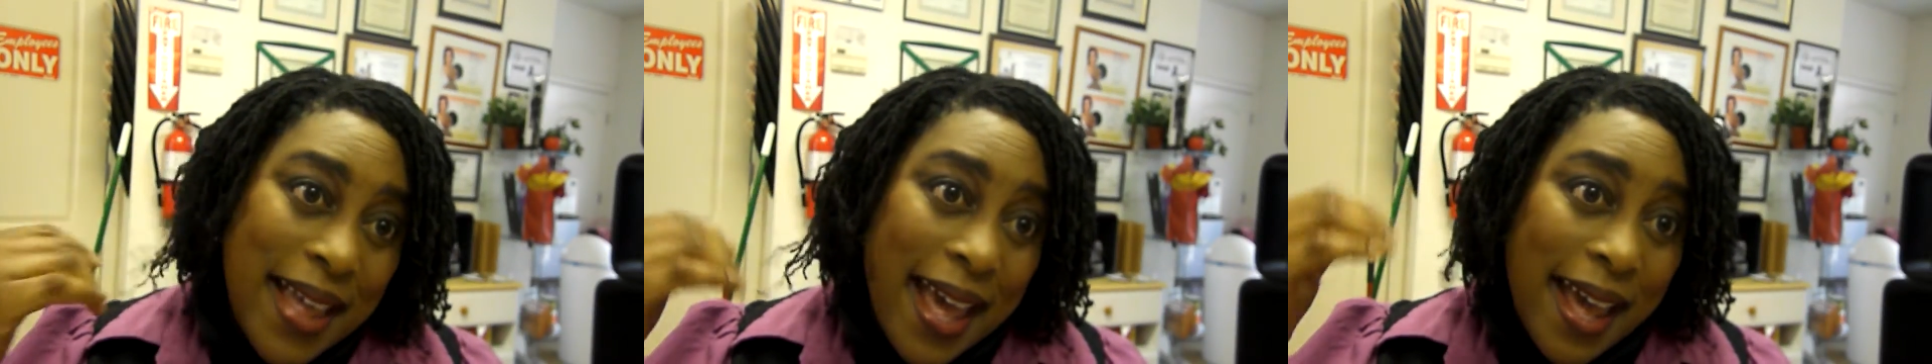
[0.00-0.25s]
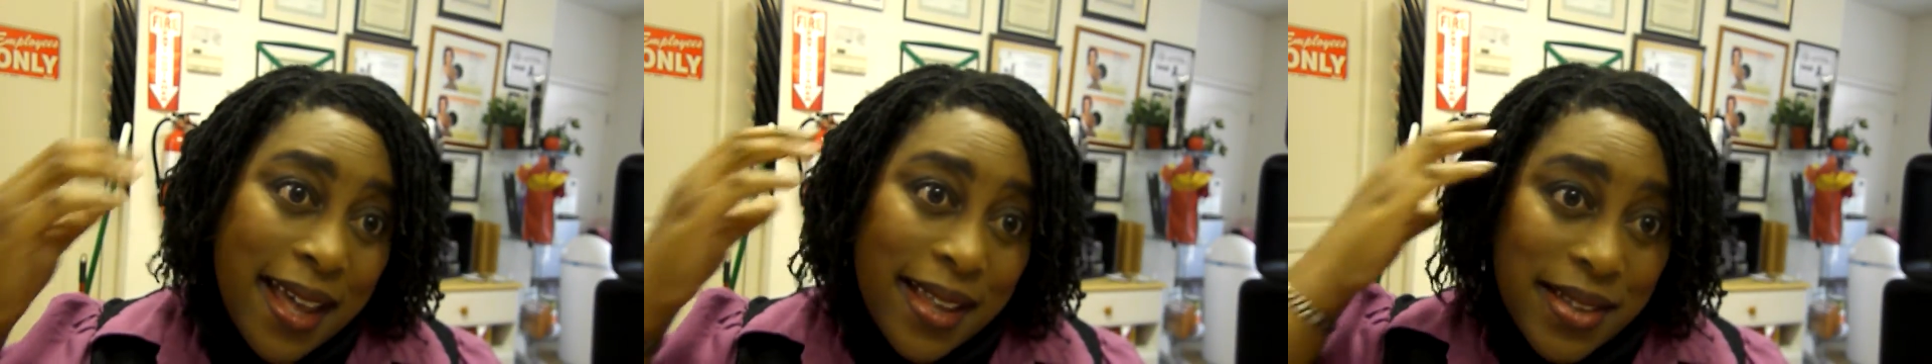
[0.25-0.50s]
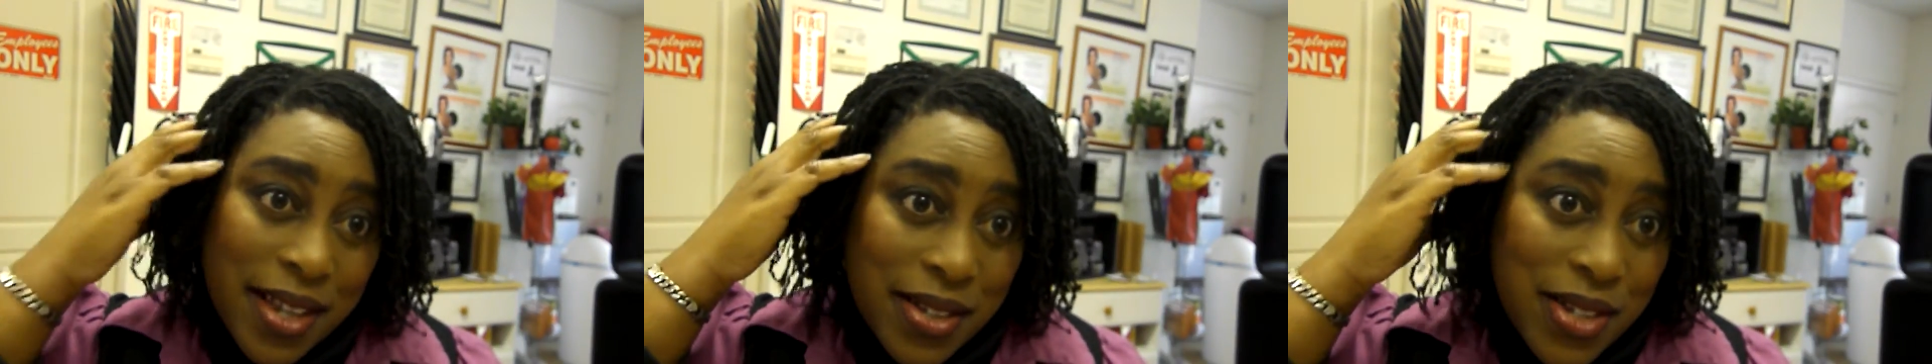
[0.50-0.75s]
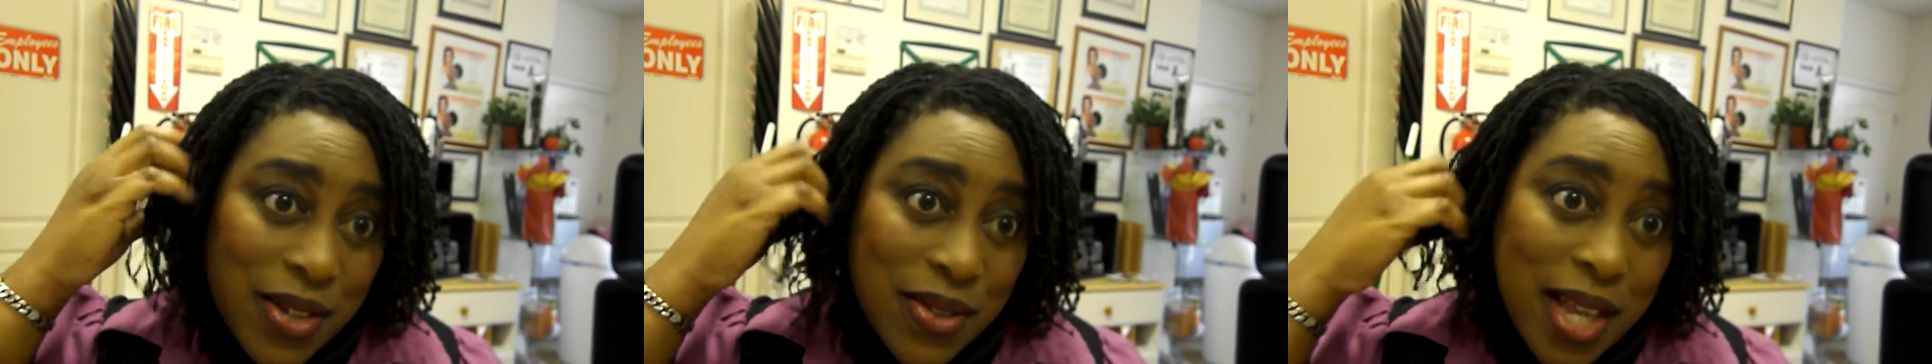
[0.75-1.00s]
And
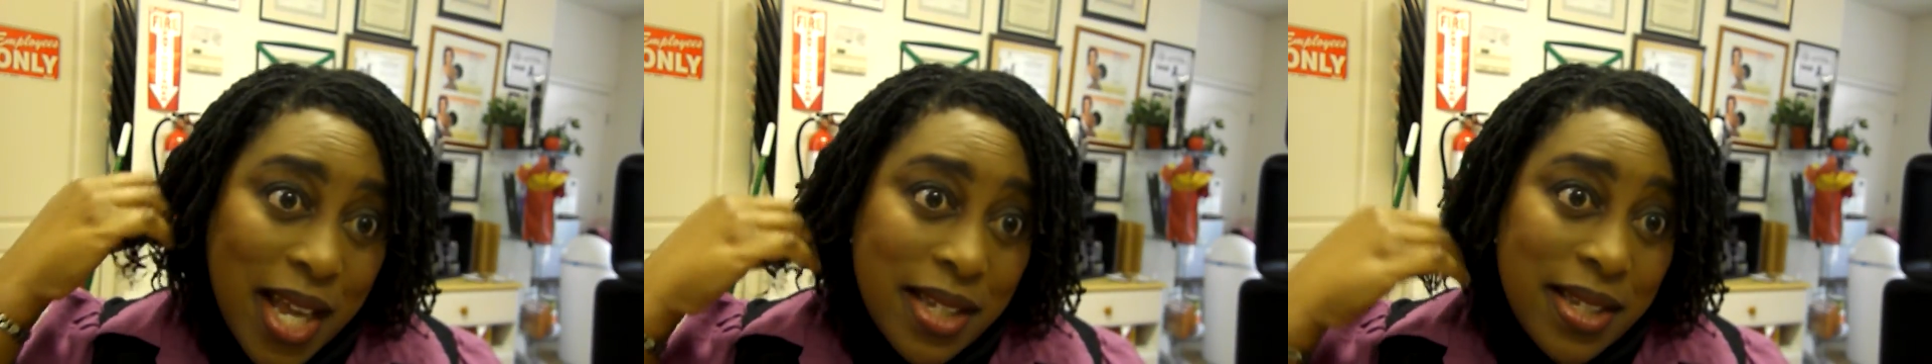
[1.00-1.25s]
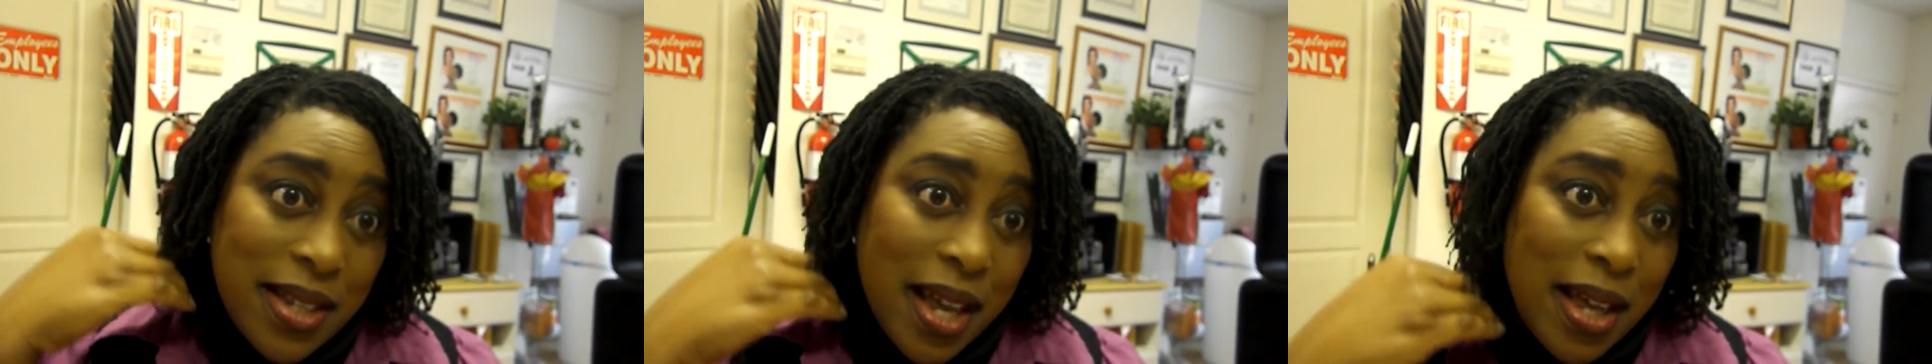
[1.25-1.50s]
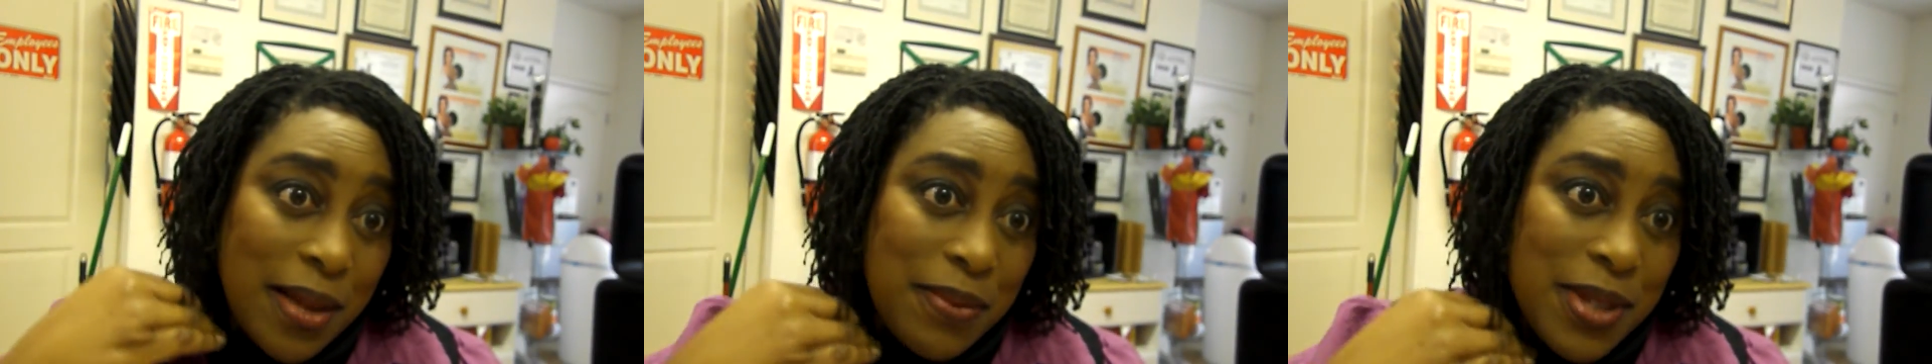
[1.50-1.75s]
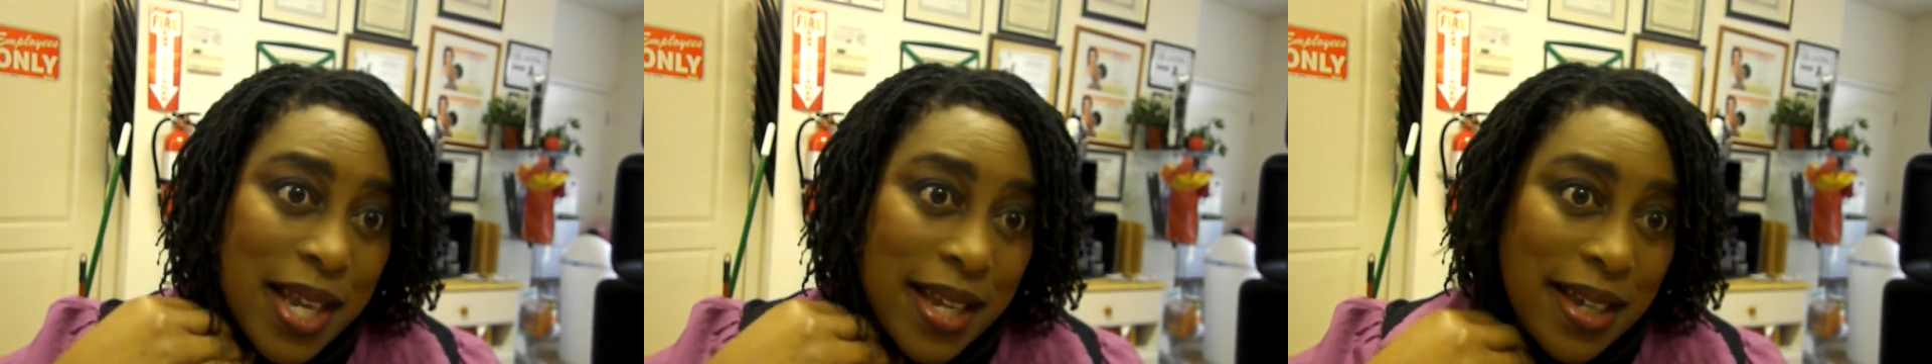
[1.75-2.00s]
until next time,
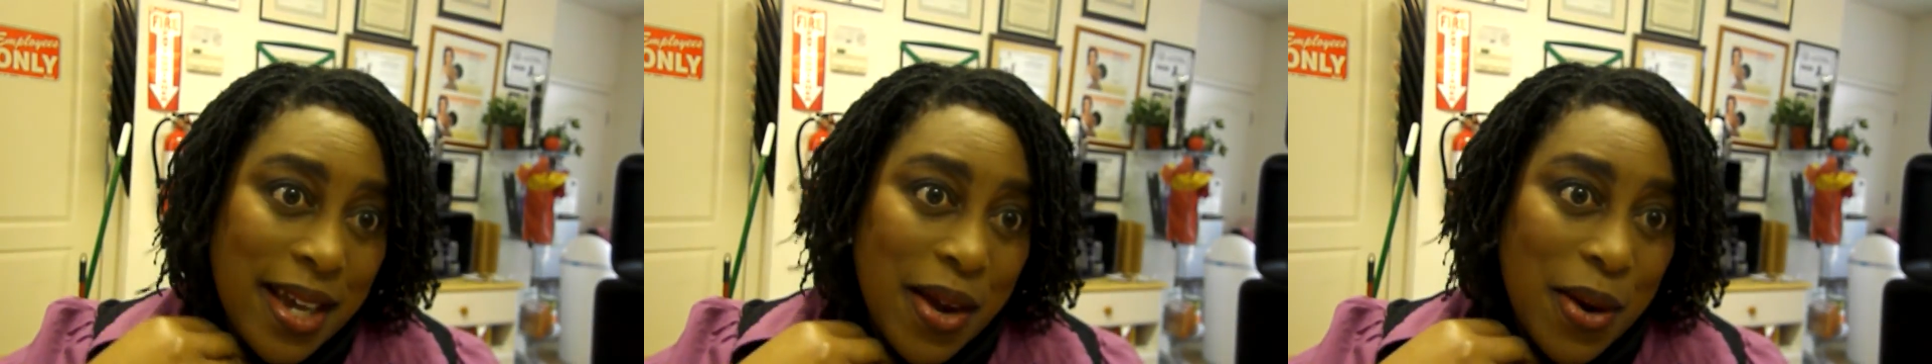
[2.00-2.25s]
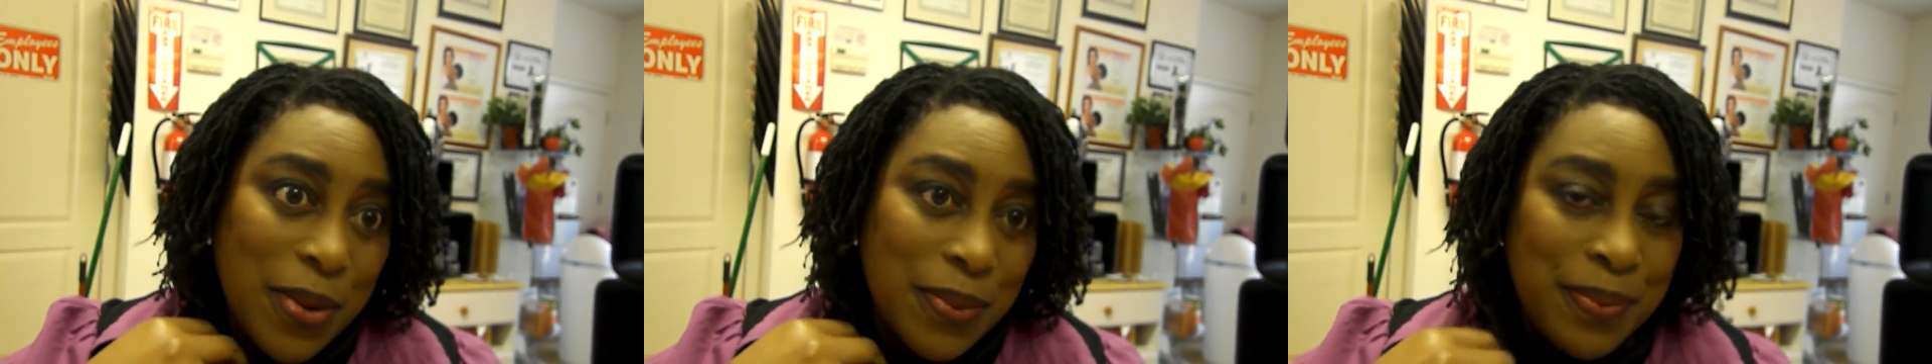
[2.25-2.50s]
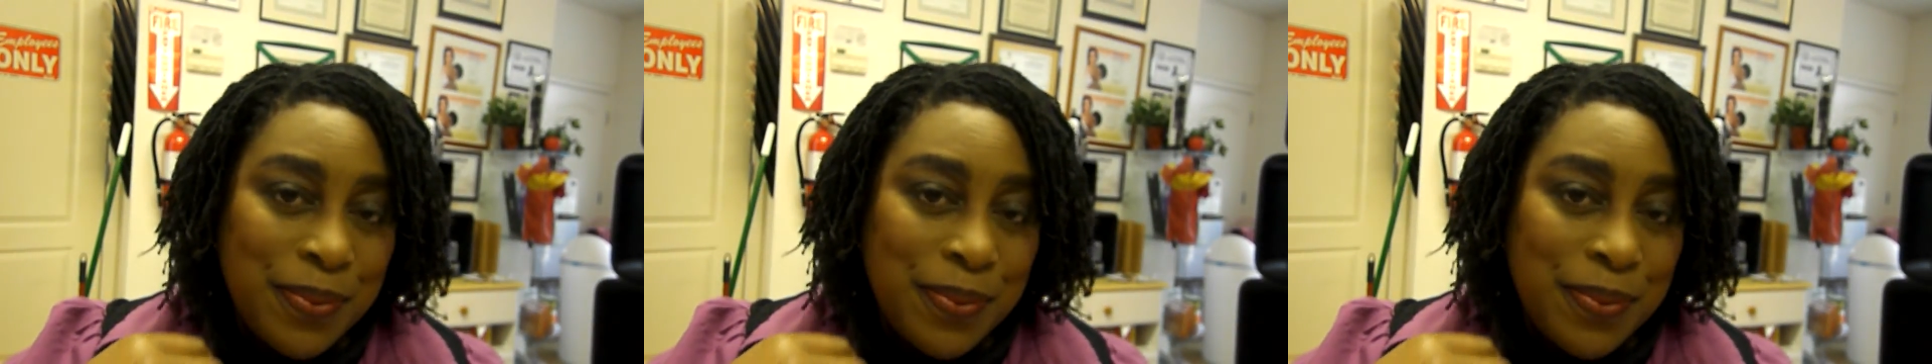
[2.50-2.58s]
take care.